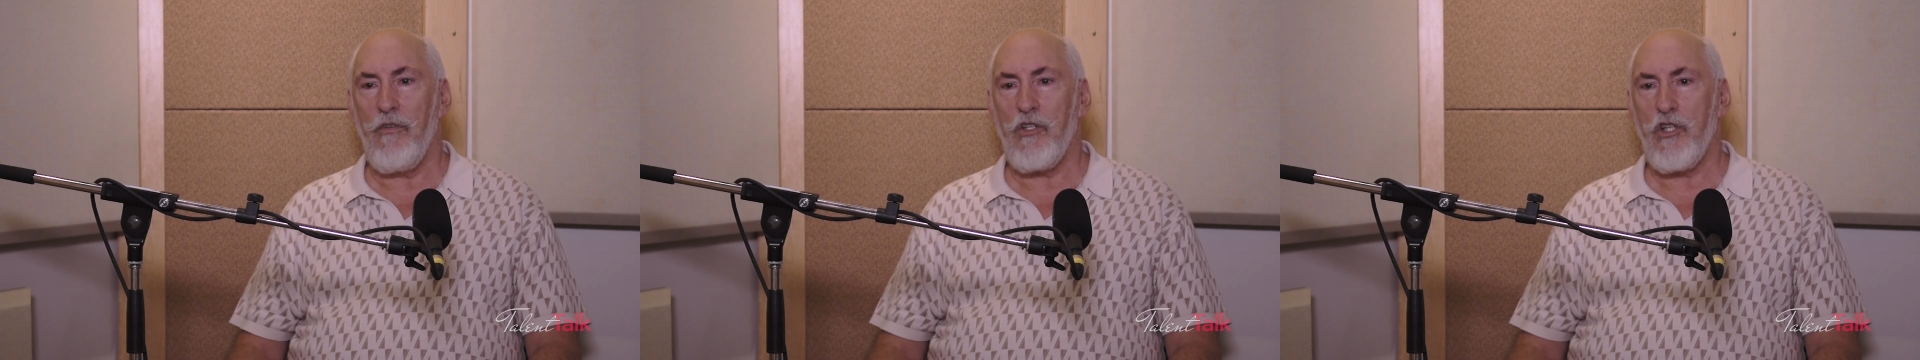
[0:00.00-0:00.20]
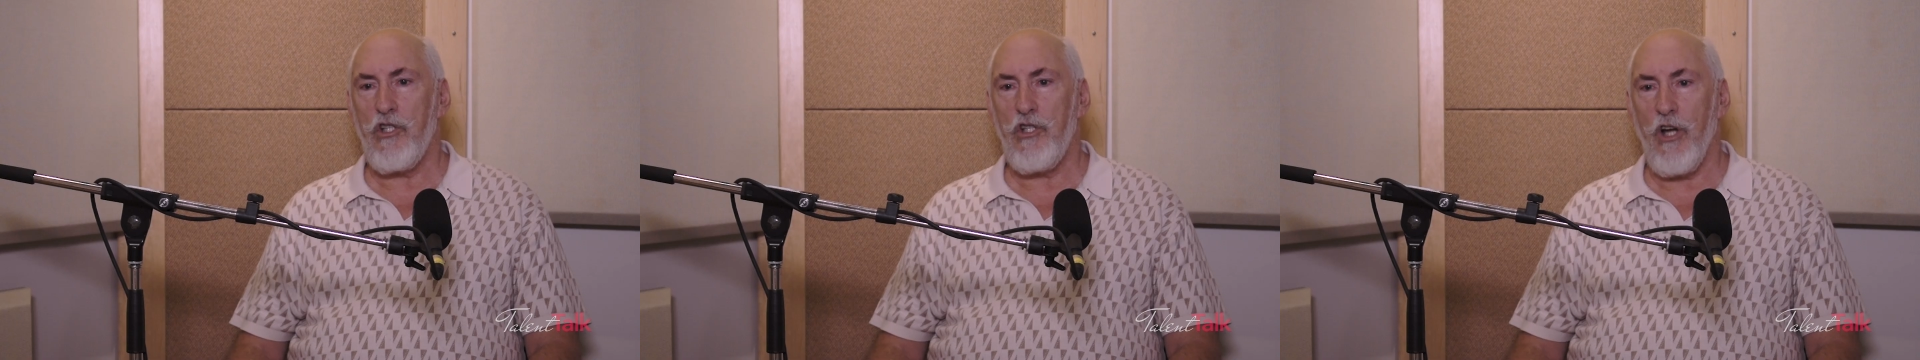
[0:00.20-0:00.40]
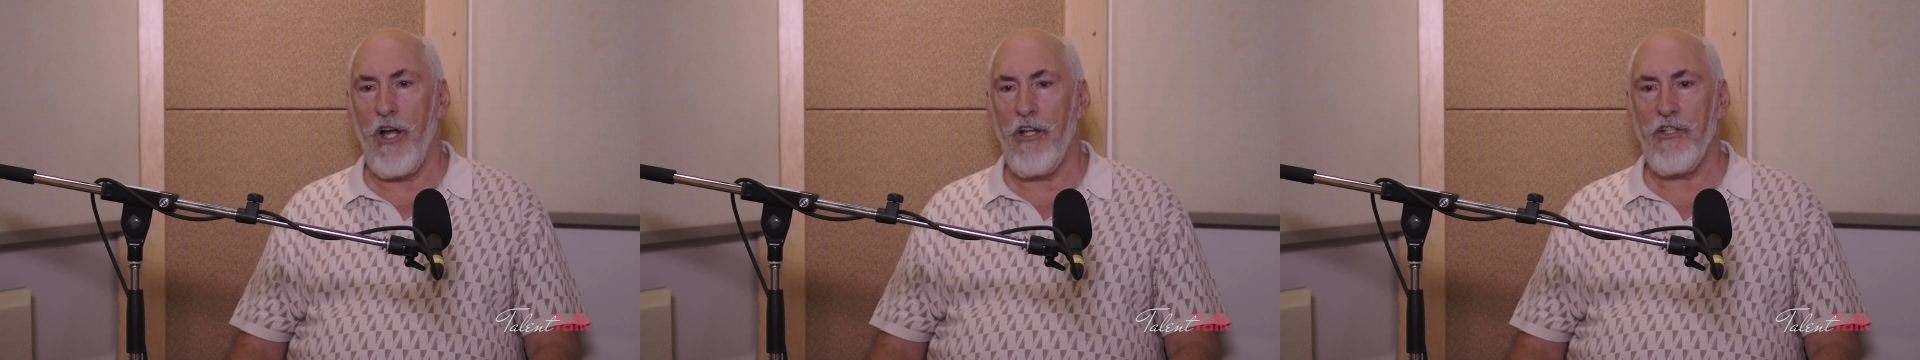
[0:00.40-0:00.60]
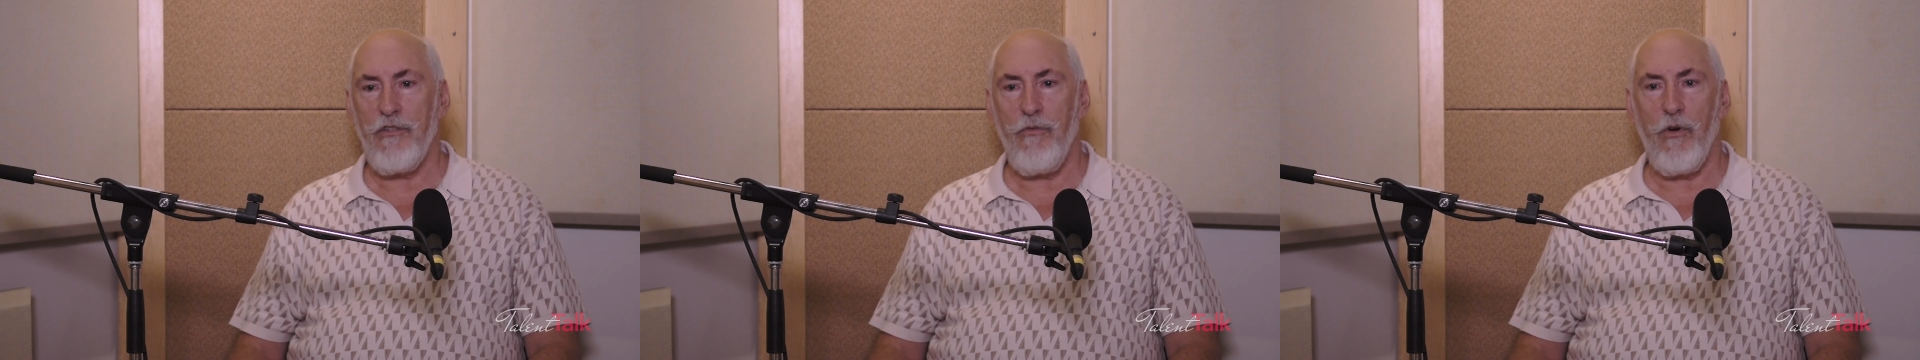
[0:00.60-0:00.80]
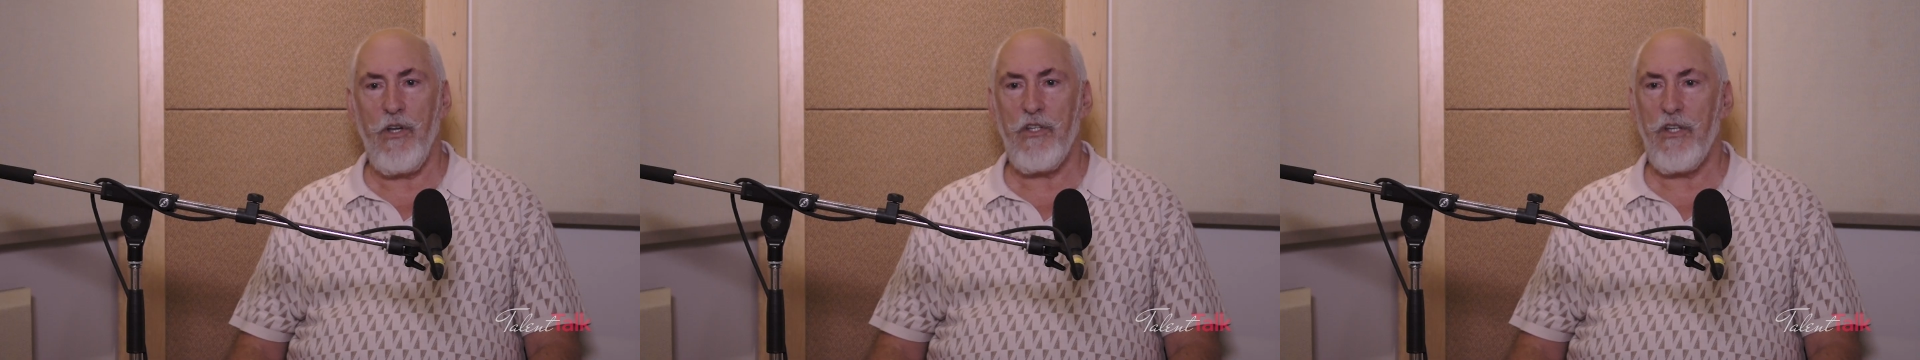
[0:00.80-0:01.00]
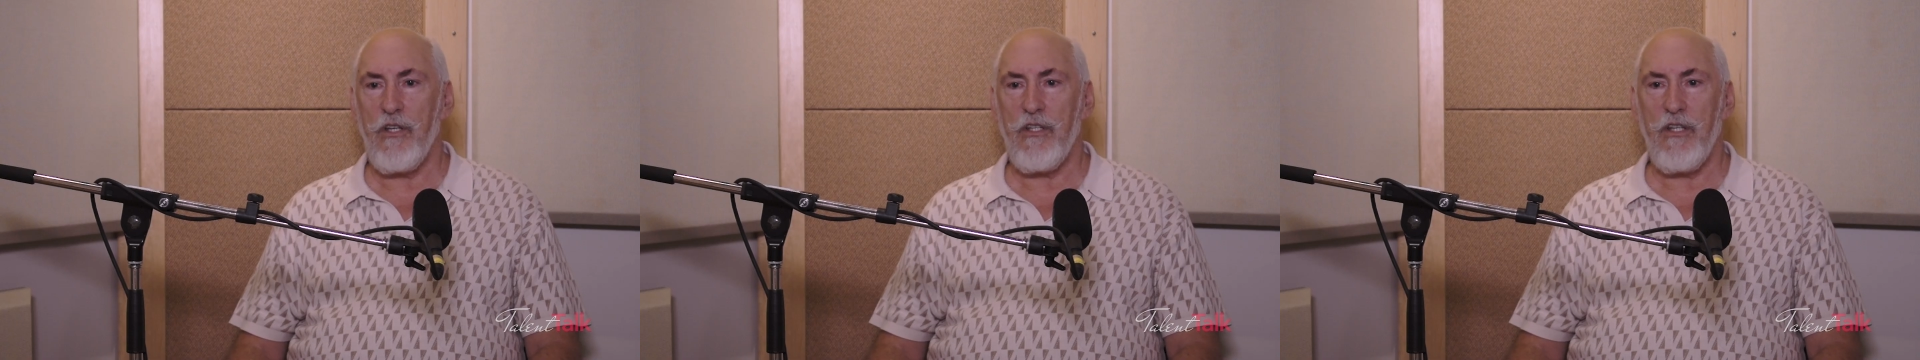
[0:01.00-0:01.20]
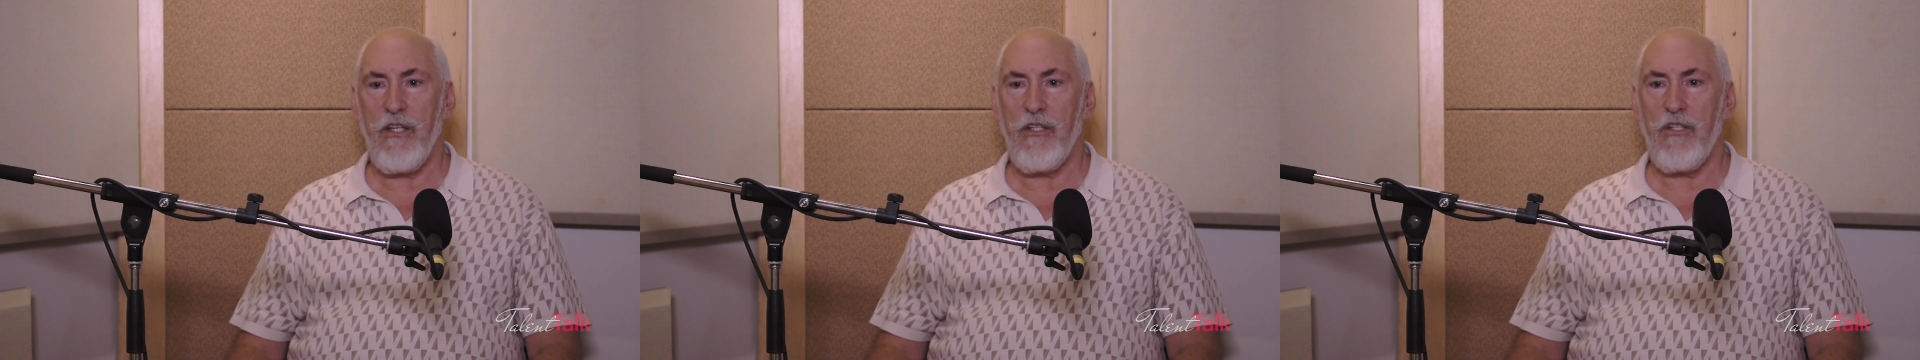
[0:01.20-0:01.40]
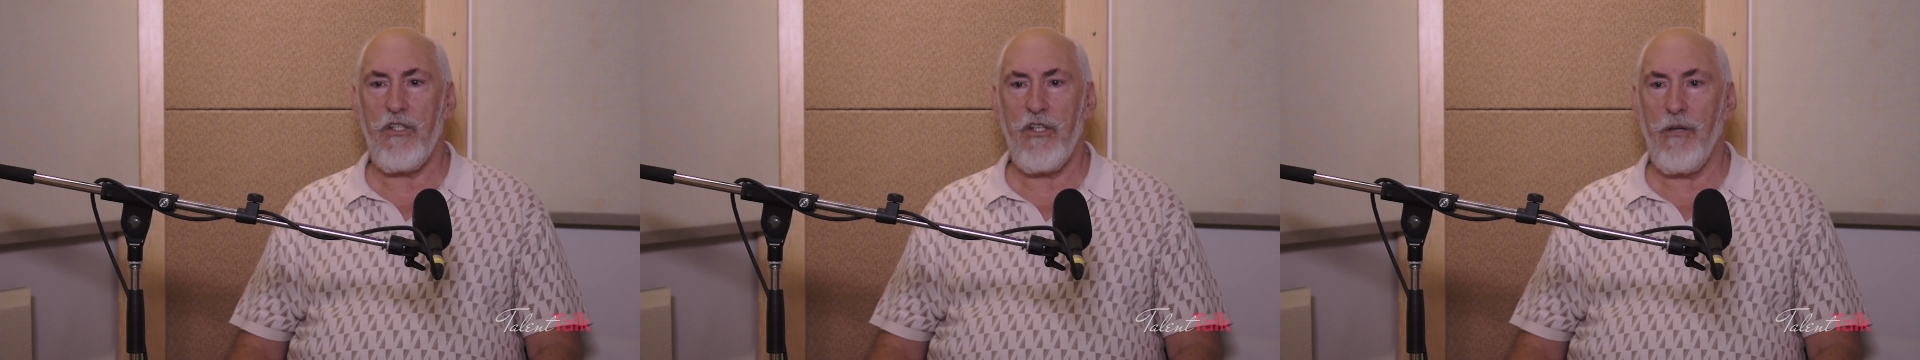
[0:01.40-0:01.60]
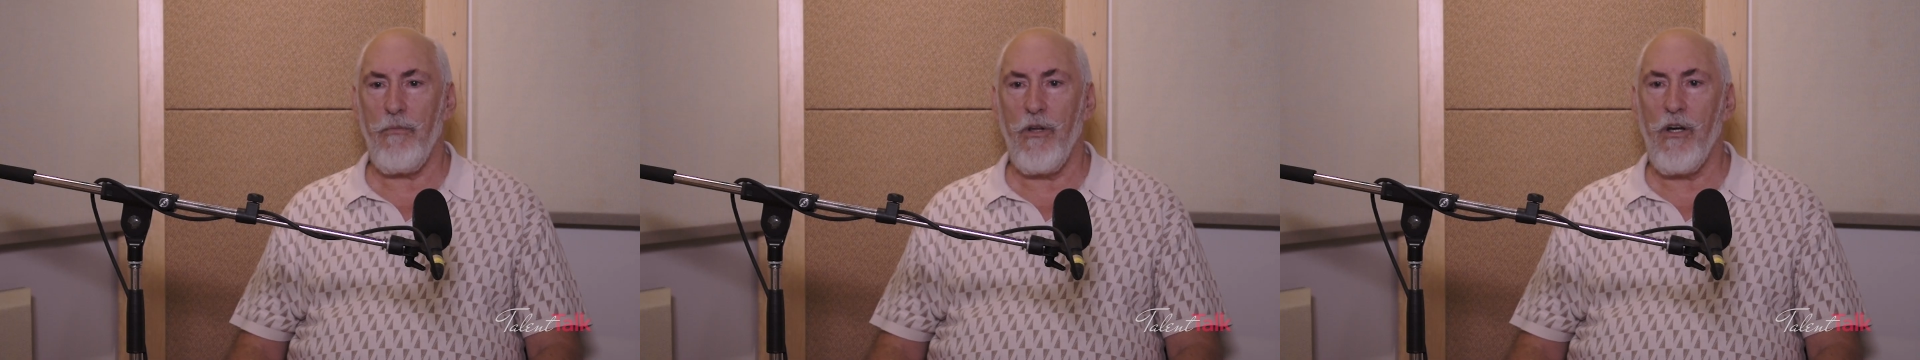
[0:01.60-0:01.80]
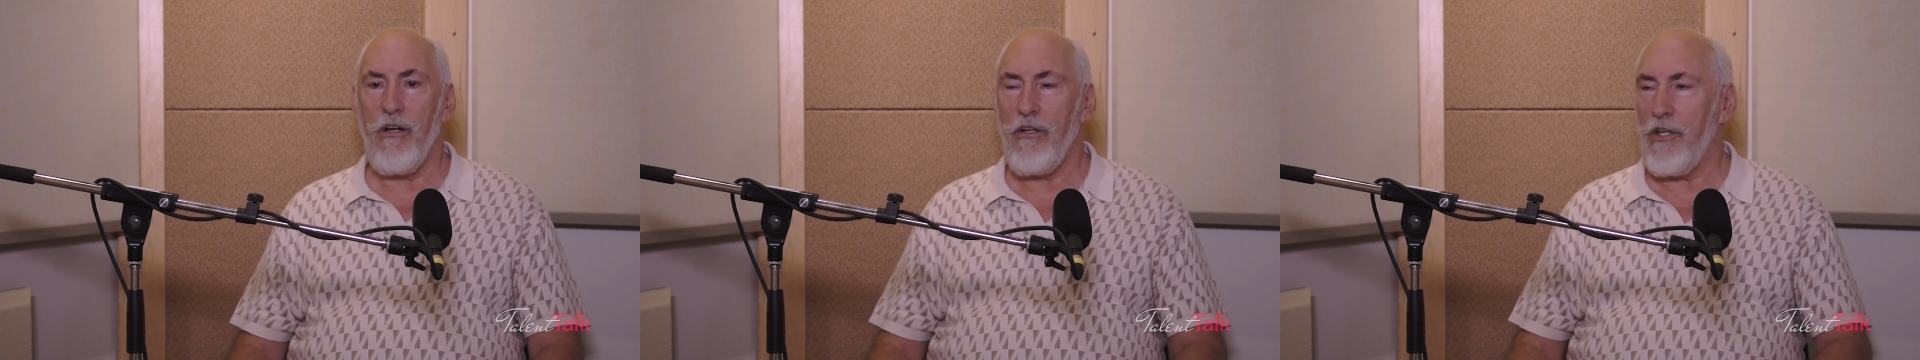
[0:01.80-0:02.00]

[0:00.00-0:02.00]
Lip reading: it's a child's voice, it's similar.